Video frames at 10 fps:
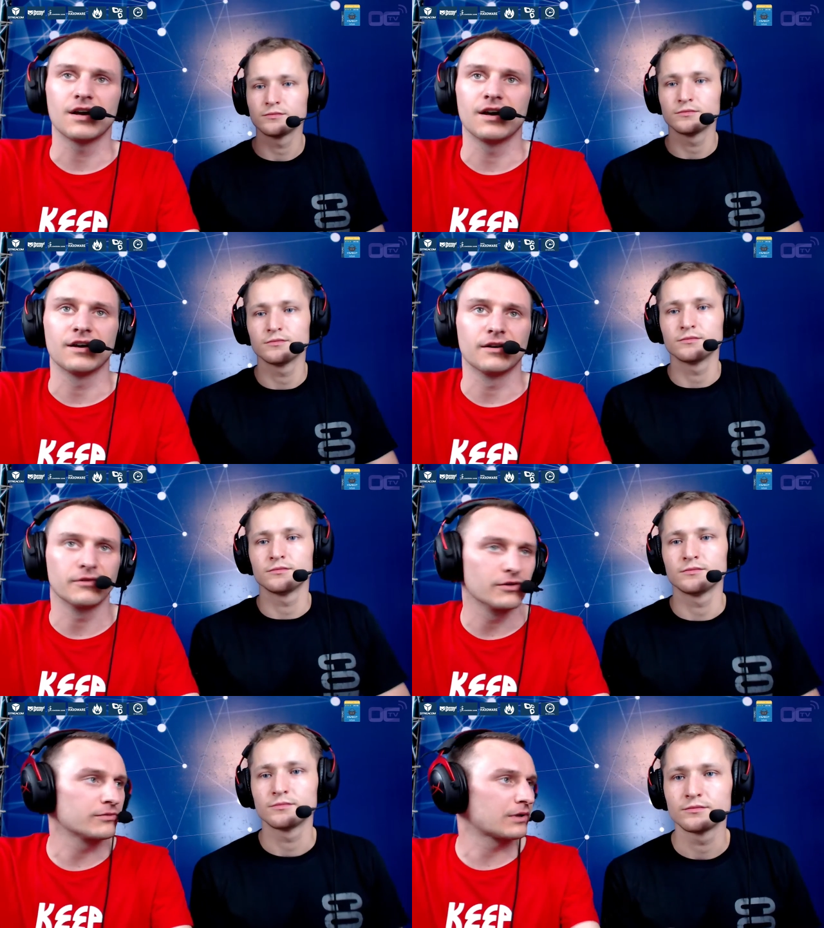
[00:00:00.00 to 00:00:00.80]
Speaker 1: Uh,
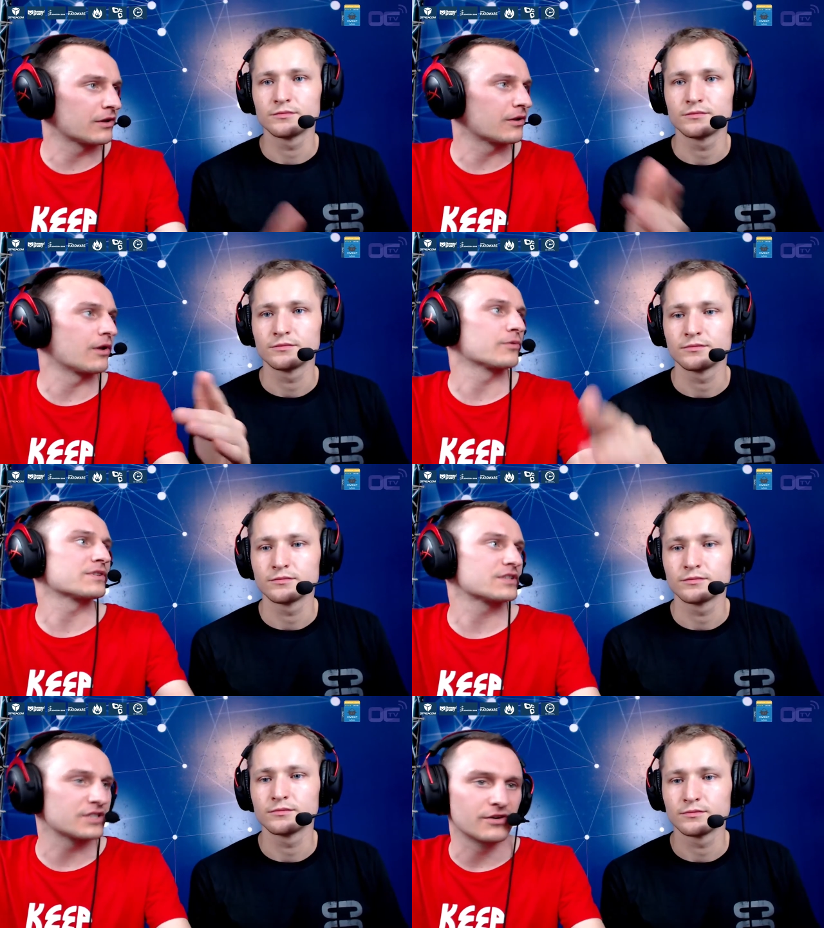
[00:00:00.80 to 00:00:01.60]
you know, we can
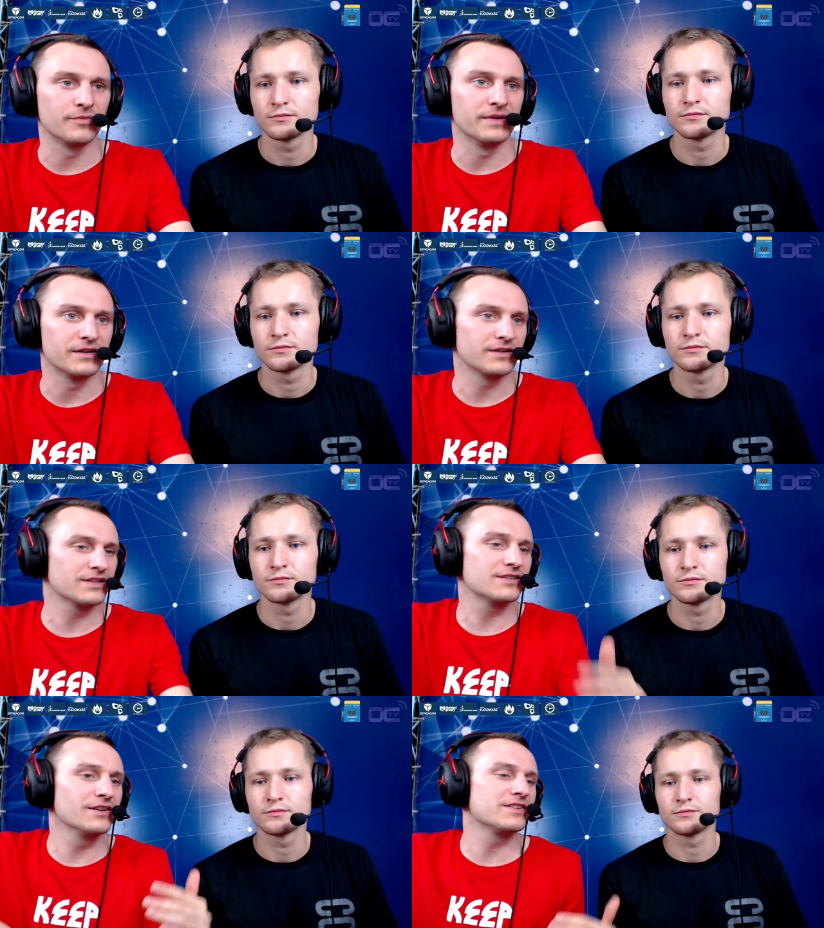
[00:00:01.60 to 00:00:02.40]
always share a beer.
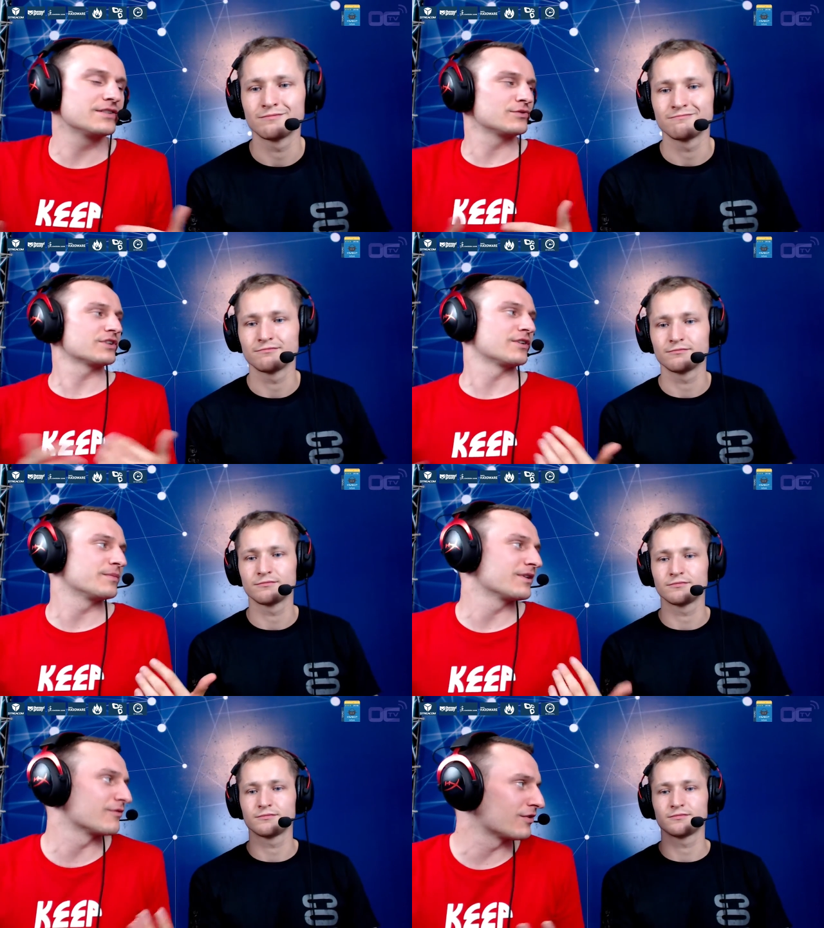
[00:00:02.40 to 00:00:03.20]
It's not easy to share
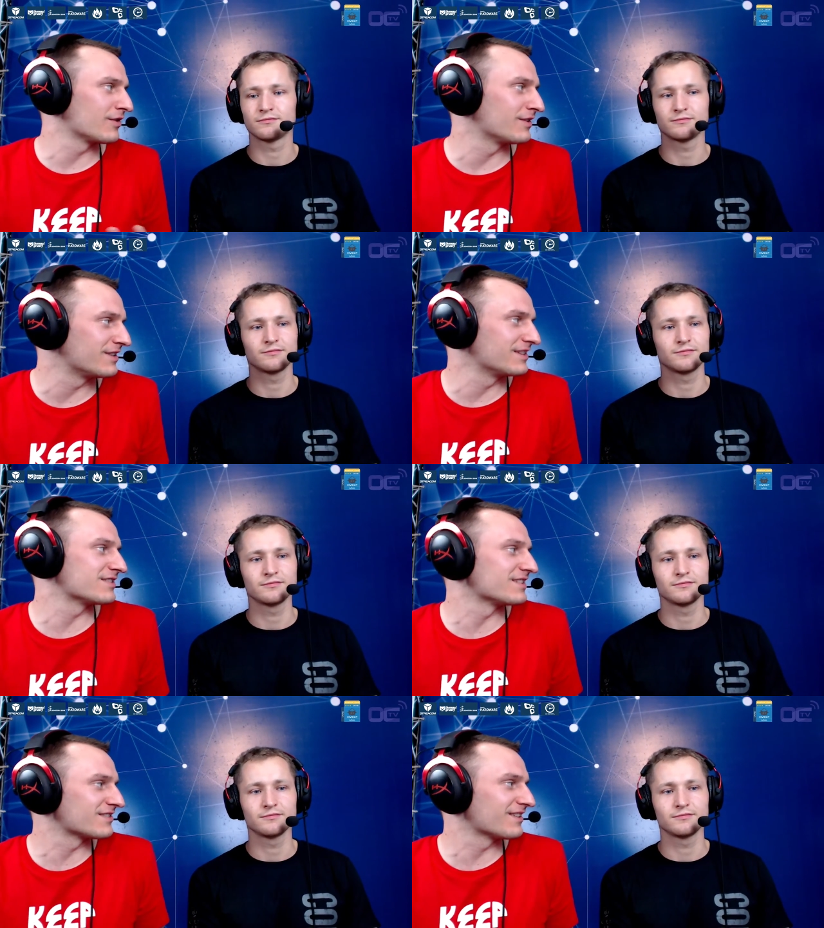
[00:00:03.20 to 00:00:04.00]
a beer over the
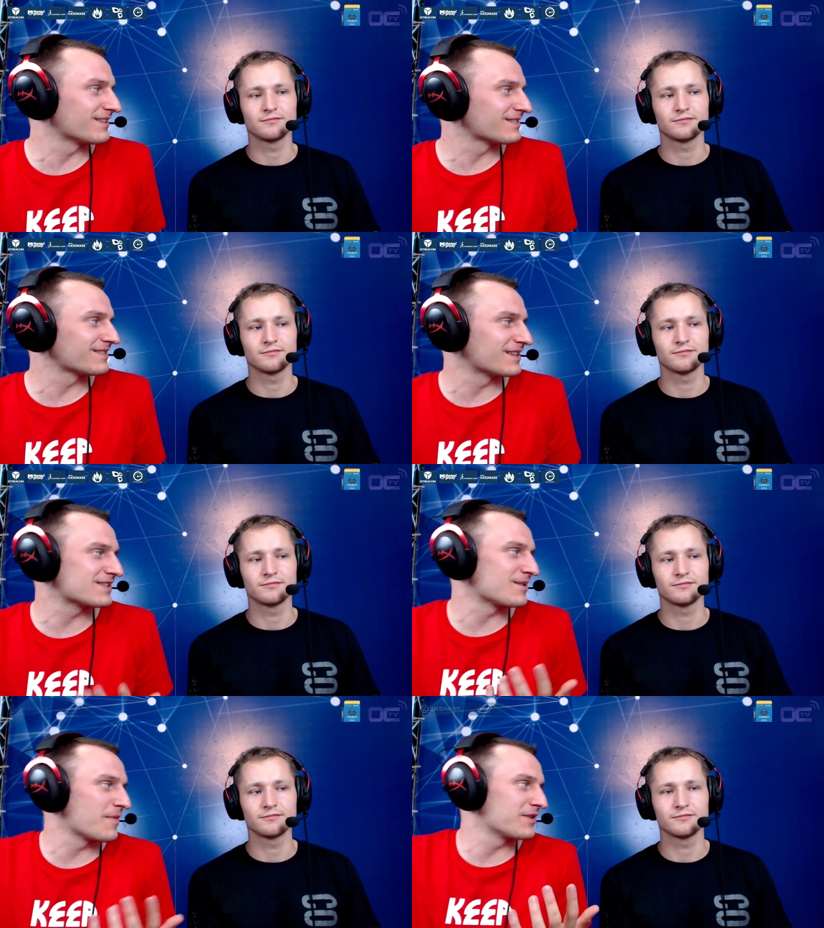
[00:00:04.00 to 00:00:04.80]
internet, right?
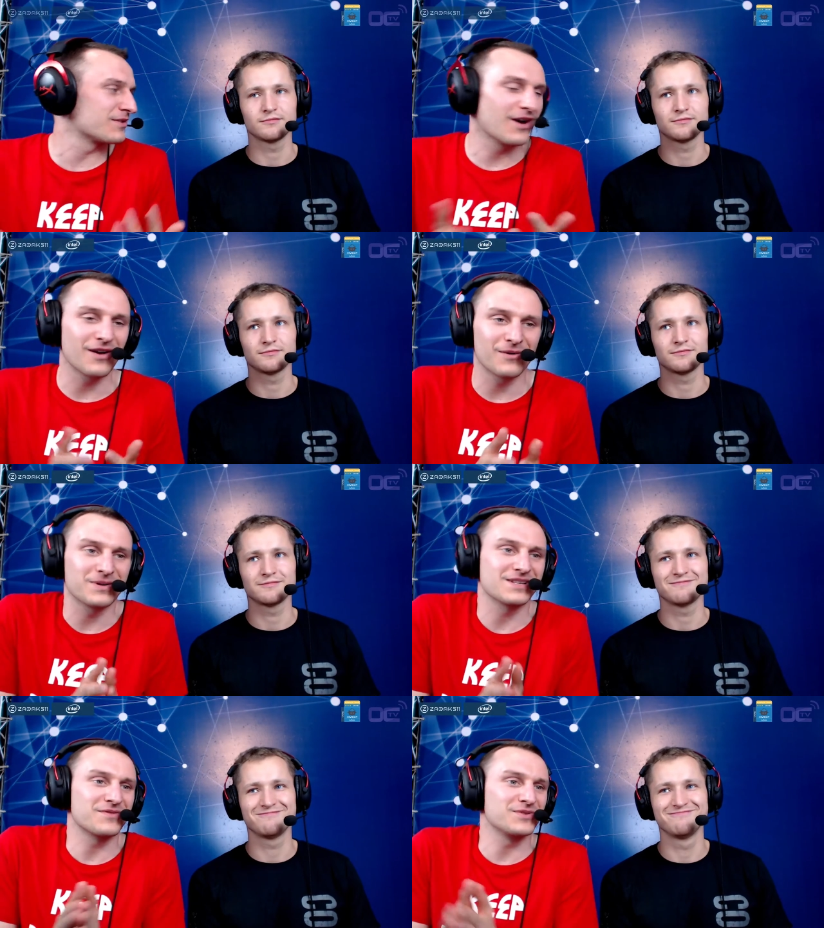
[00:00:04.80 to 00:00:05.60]
That's something you
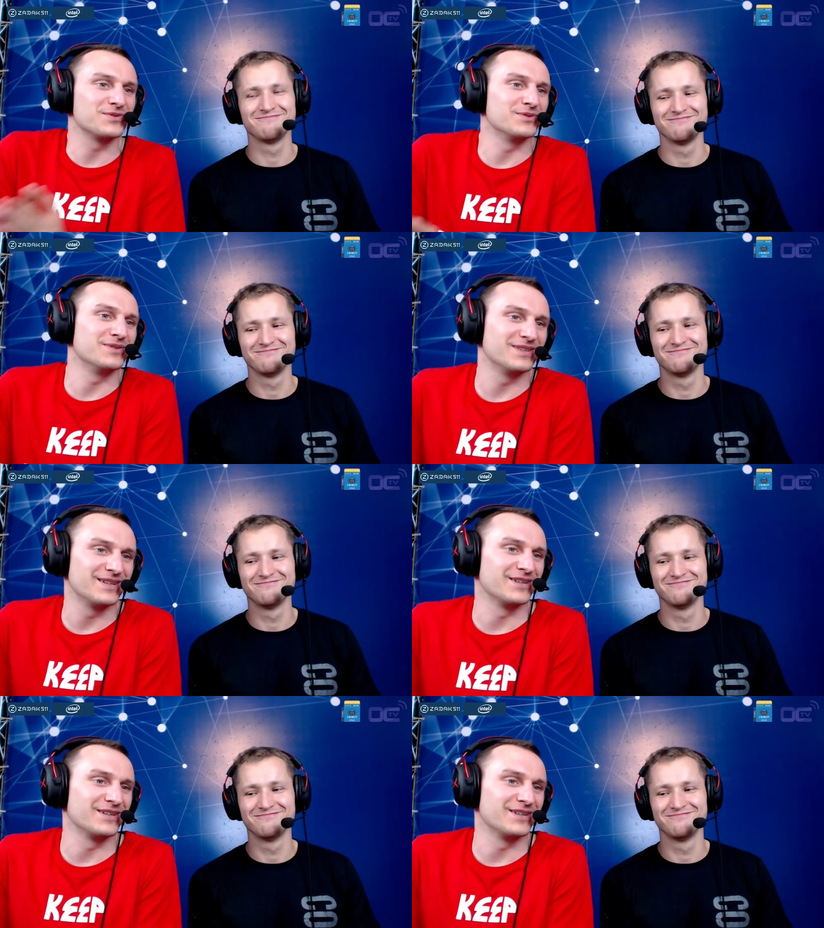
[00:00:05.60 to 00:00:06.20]
always have to do